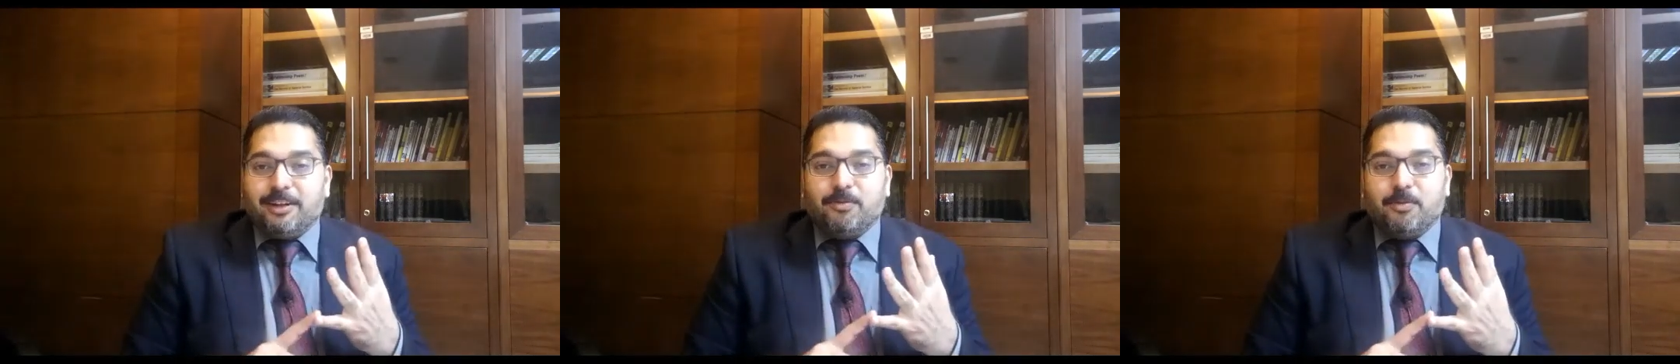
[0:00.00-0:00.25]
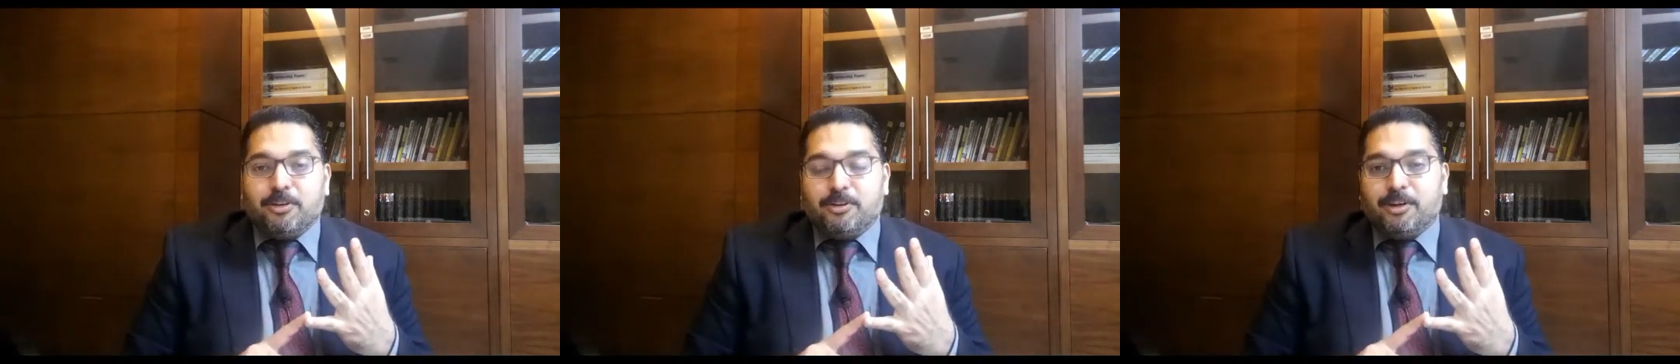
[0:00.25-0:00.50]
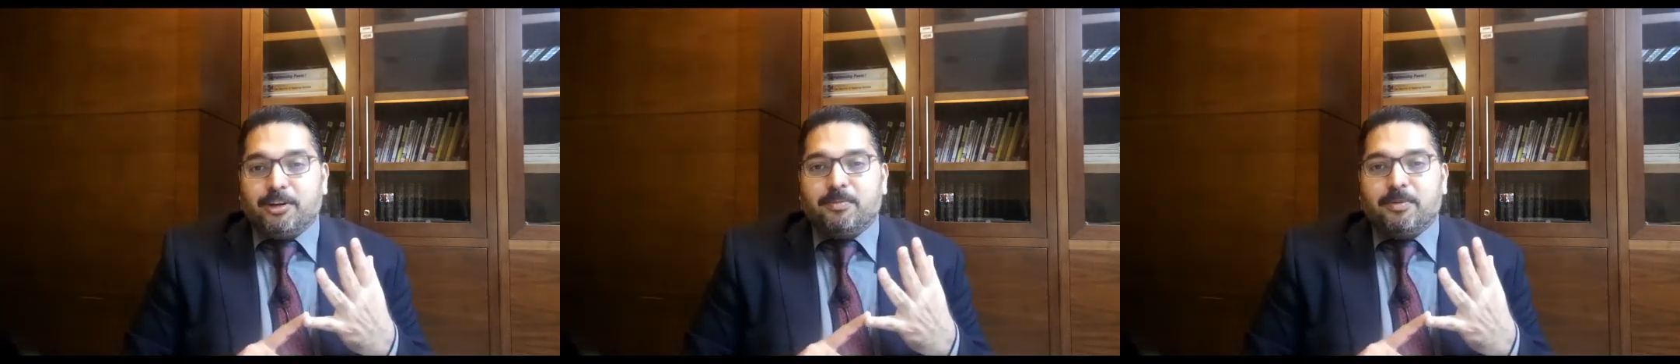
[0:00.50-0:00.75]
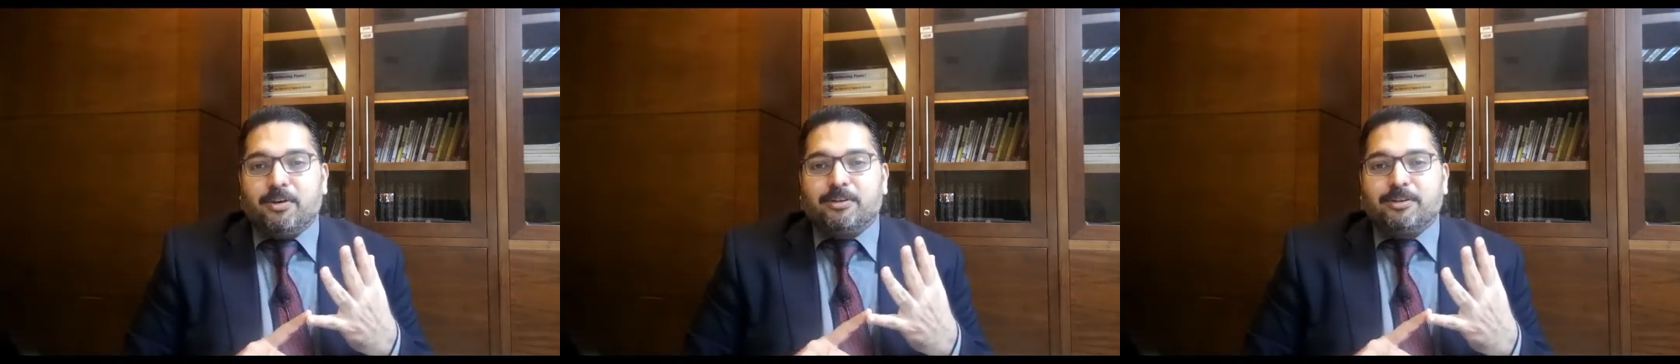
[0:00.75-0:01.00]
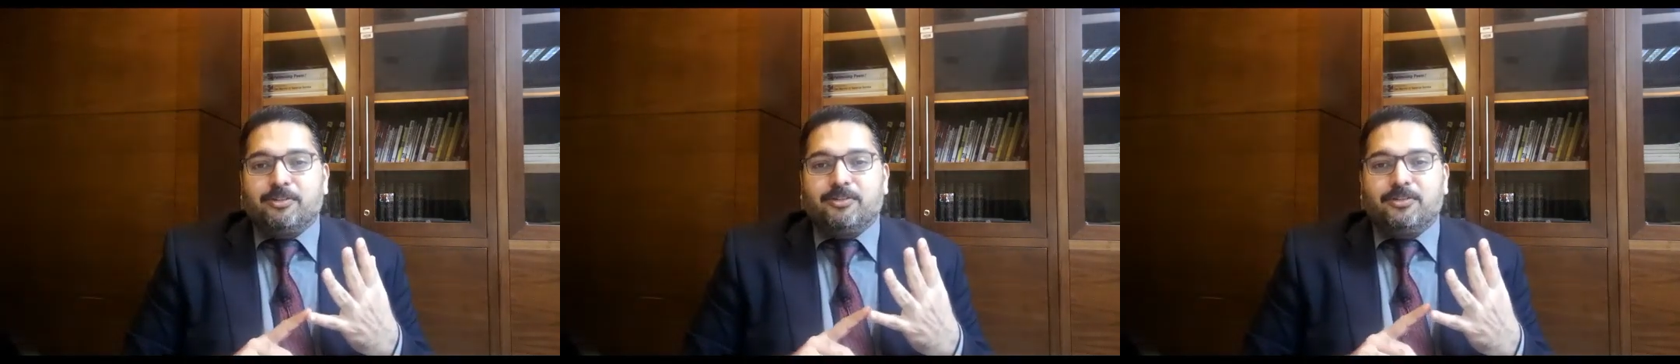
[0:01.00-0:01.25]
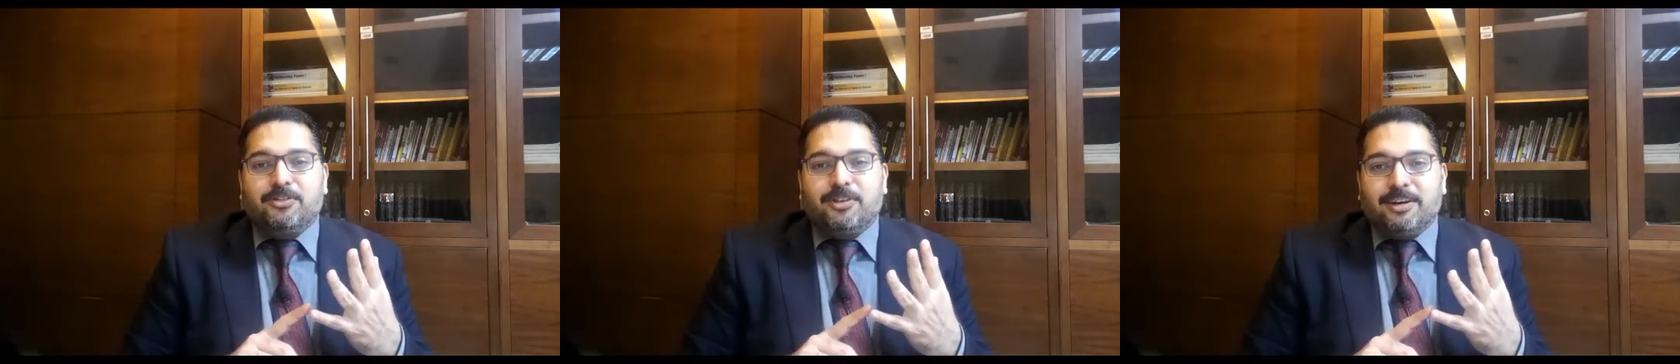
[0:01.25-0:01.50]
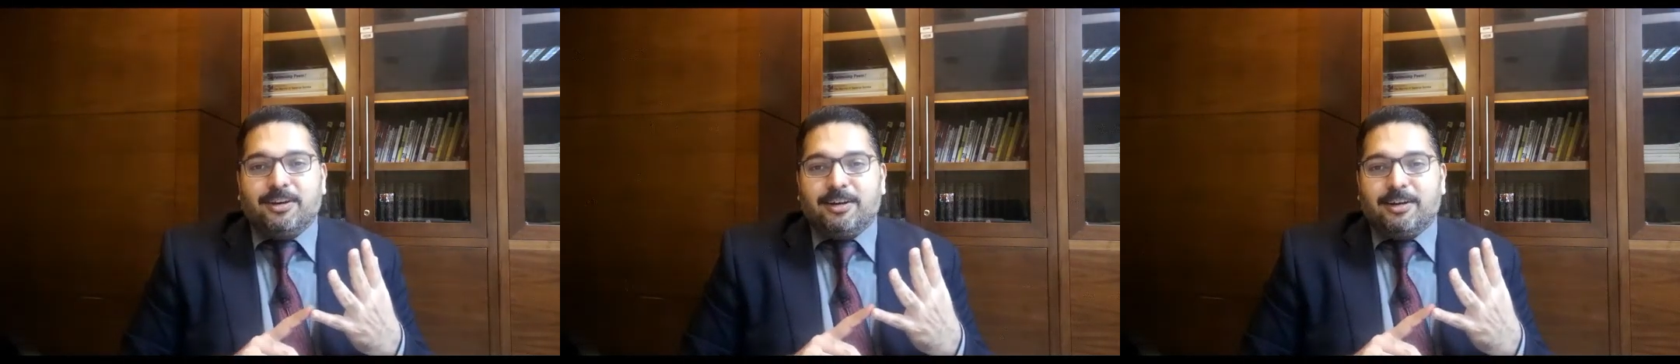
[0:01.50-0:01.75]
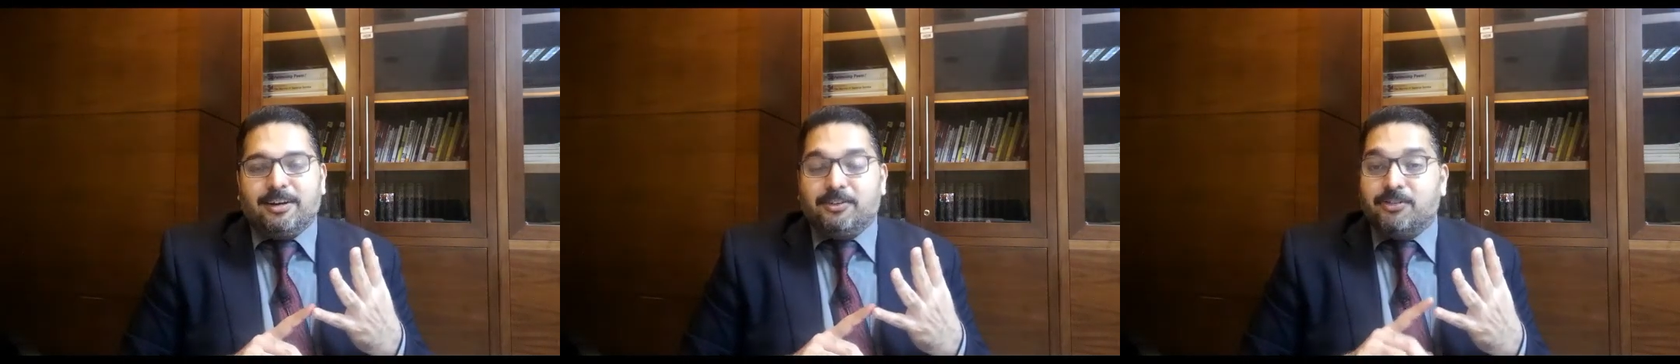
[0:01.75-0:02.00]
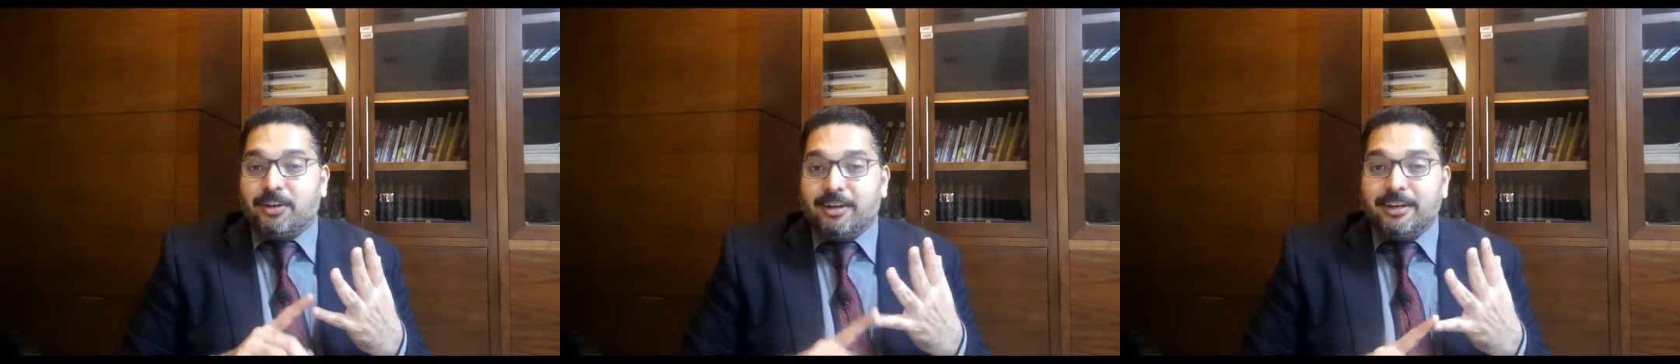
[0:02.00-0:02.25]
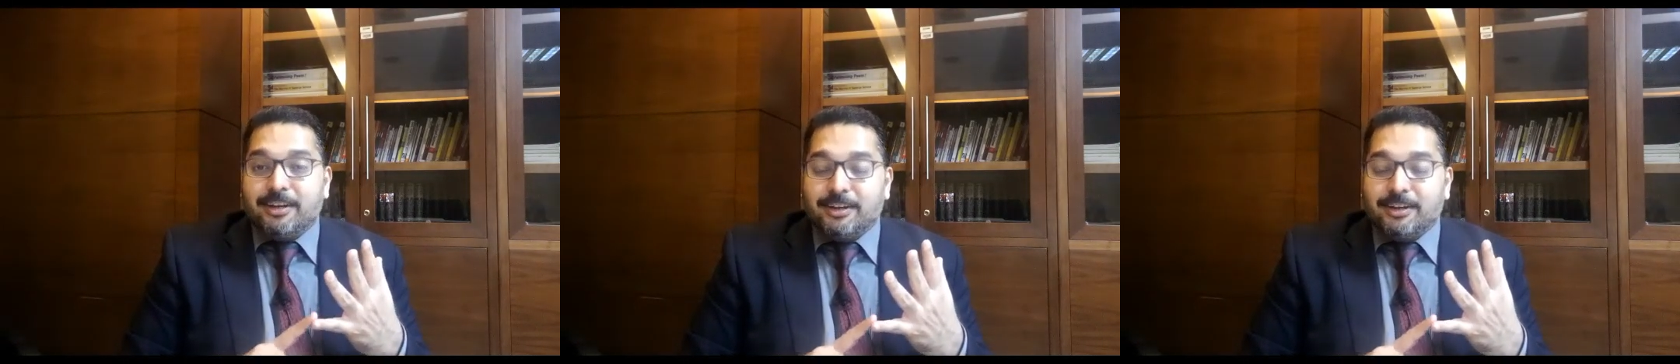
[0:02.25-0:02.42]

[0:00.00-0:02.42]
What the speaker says: that I want to talk about is a study